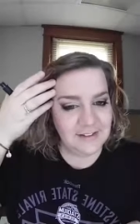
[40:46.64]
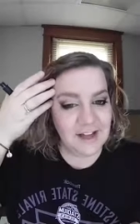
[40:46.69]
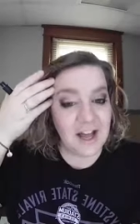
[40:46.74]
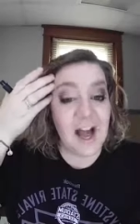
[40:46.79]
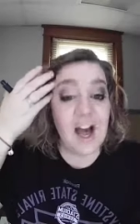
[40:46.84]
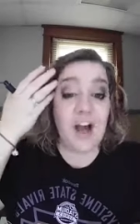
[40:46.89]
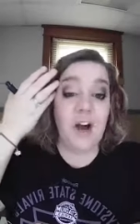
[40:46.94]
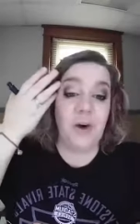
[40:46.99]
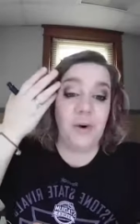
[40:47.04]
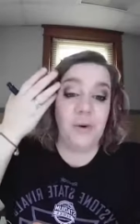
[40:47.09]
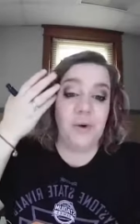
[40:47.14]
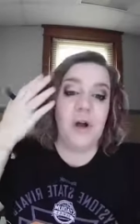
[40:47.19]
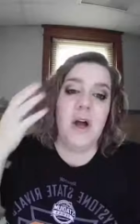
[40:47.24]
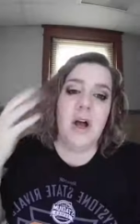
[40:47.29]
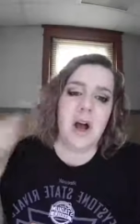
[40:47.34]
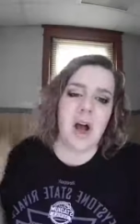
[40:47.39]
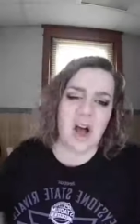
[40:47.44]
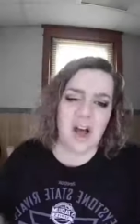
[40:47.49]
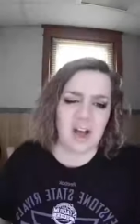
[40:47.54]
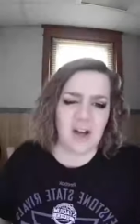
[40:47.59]
Oh,
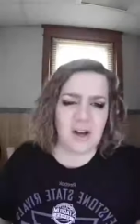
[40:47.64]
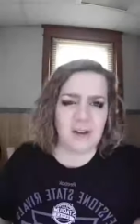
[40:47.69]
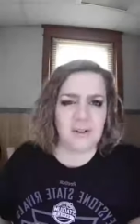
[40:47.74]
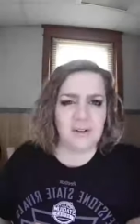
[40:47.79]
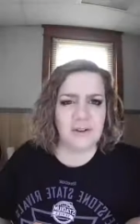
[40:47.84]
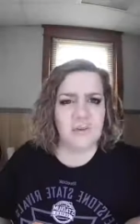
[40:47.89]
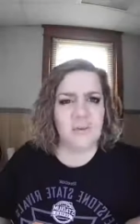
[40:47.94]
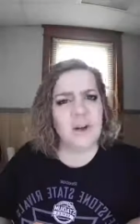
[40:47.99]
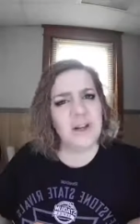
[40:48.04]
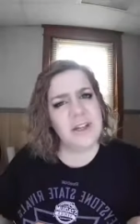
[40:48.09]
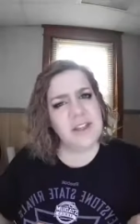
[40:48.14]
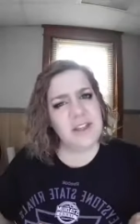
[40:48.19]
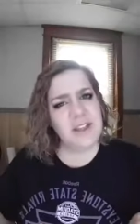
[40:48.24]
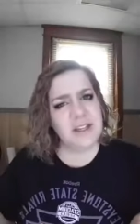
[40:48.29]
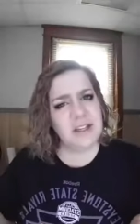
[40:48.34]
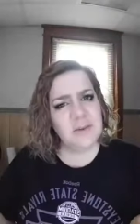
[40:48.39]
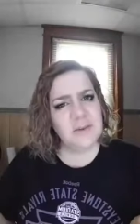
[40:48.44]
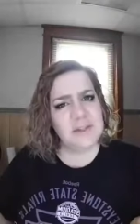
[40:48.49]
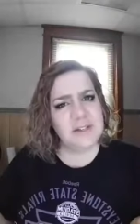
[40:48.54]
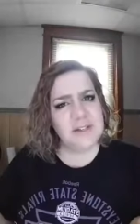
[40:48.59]
why do I
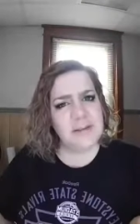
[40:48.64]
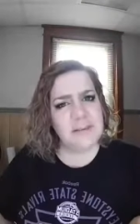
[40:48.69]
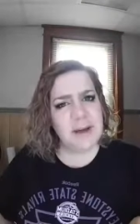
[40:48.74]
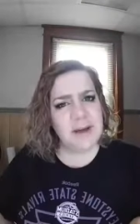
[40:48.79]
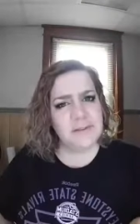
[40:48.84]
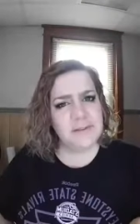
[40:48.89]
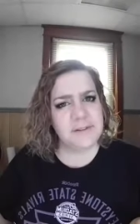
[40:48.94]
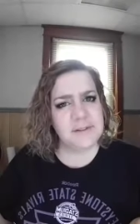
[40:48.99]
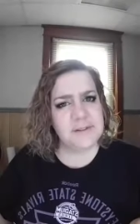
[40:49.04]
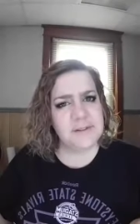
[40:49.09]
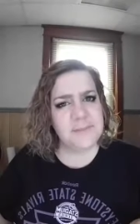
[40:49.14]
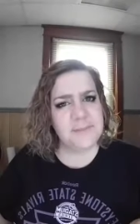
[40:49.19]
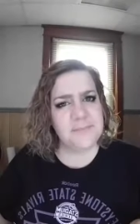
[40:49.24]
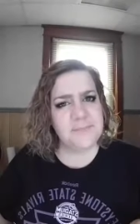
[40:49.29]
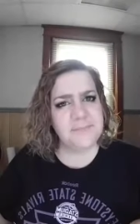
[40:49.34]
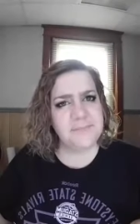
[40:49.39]
think it was the mountains?